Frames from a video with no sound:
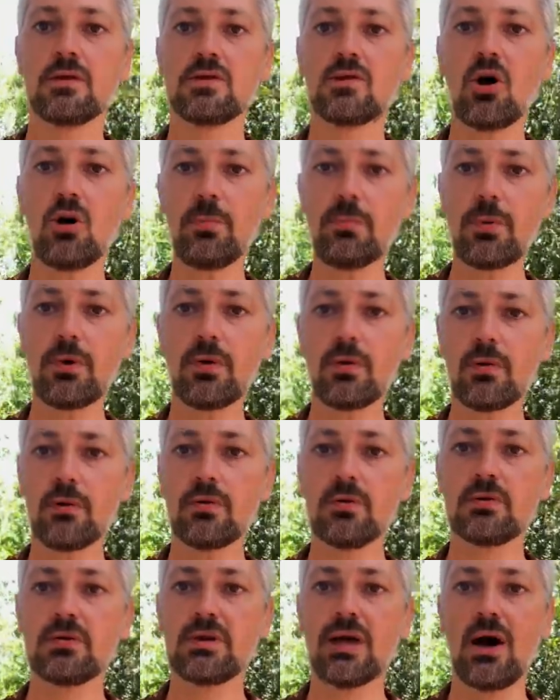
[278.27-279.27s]
top,
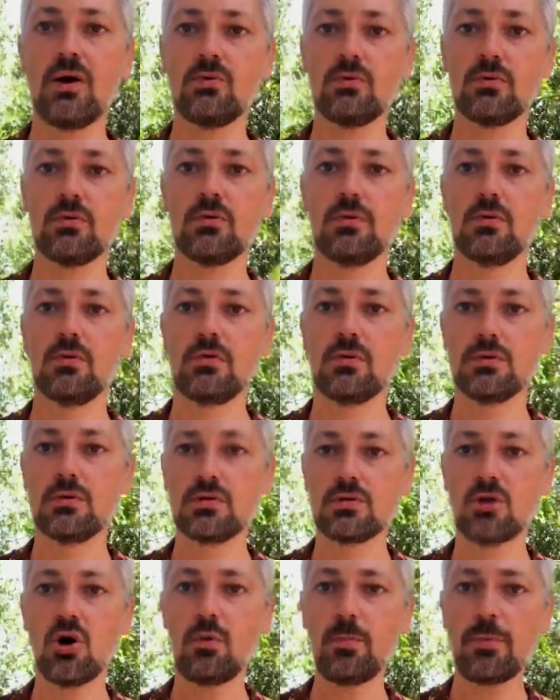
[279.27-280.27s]
down,
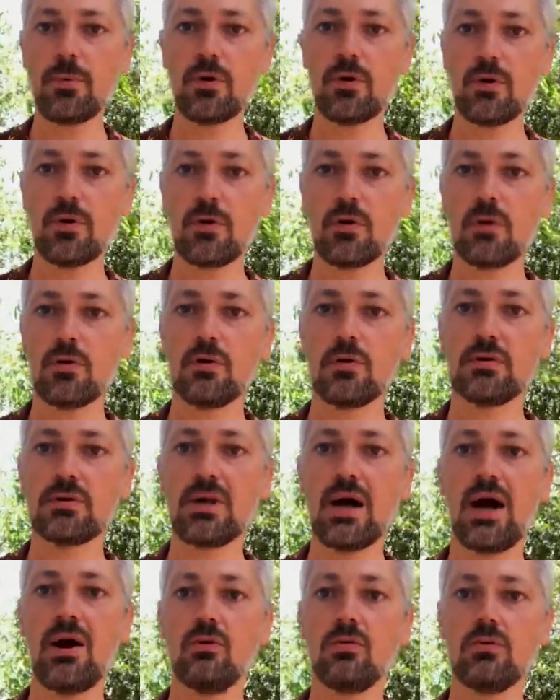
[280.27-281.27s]
top,
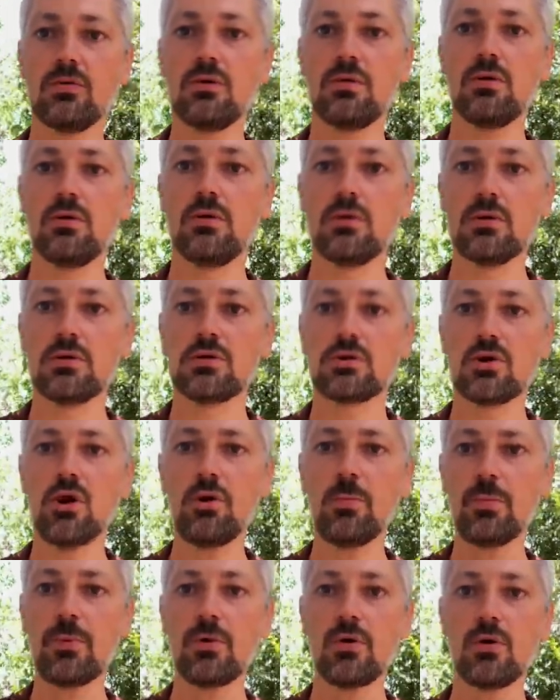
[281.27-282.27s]
down,
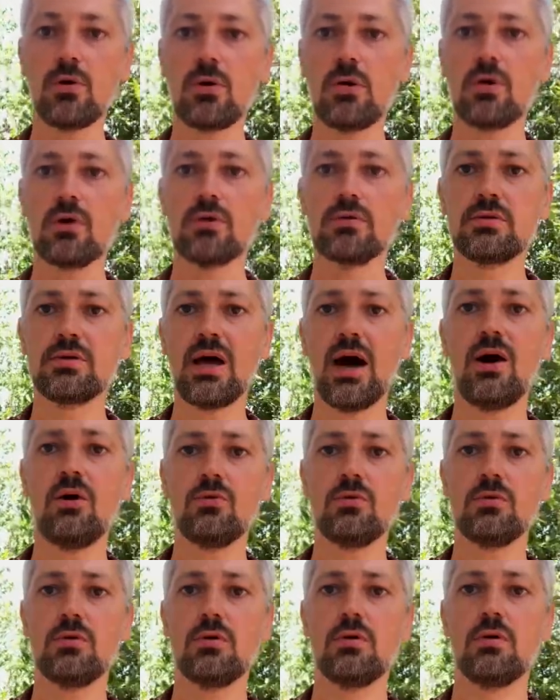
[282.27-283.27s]
top, down,
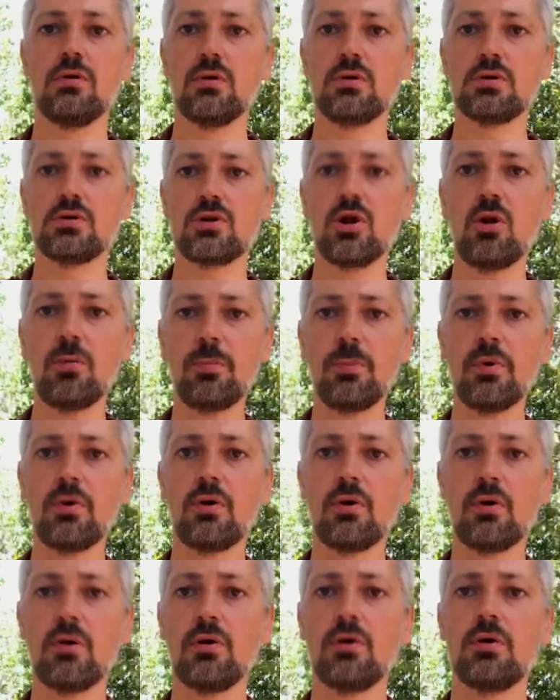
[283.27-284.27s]
top,
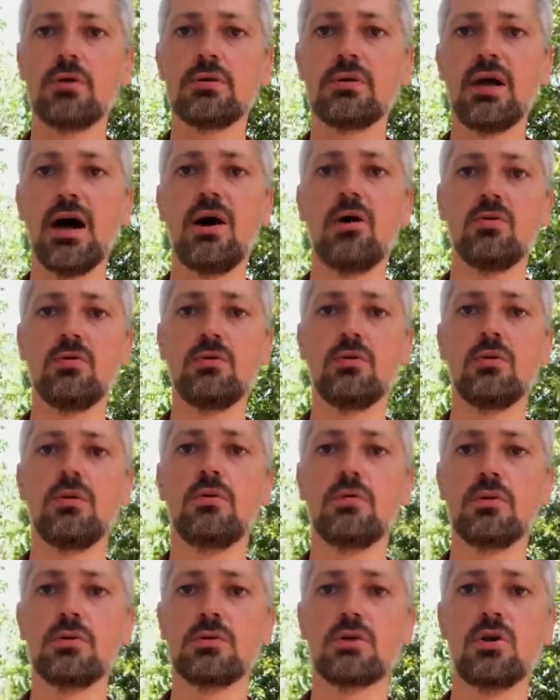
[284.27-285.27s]
down,
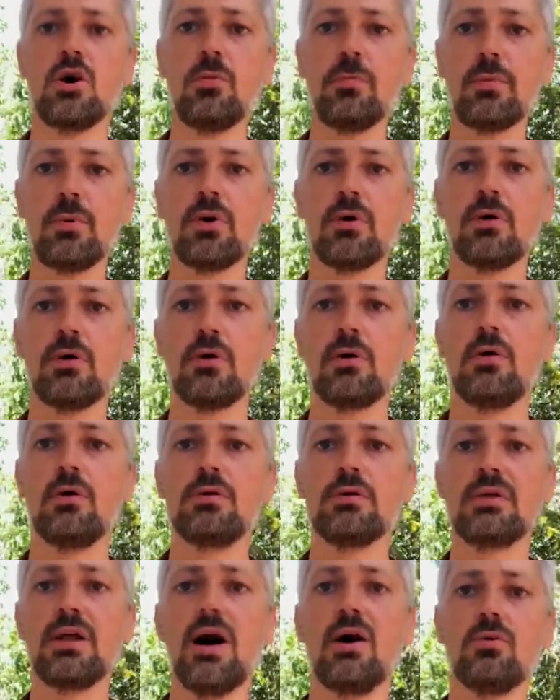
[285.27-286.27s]
top,
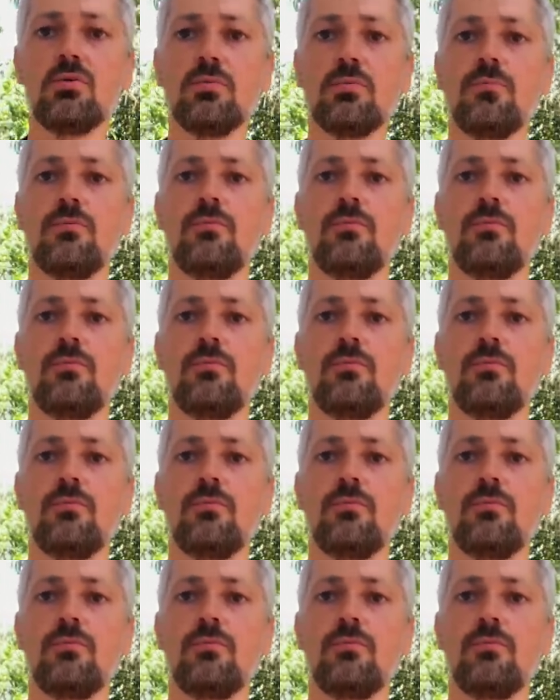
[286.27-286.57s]
down.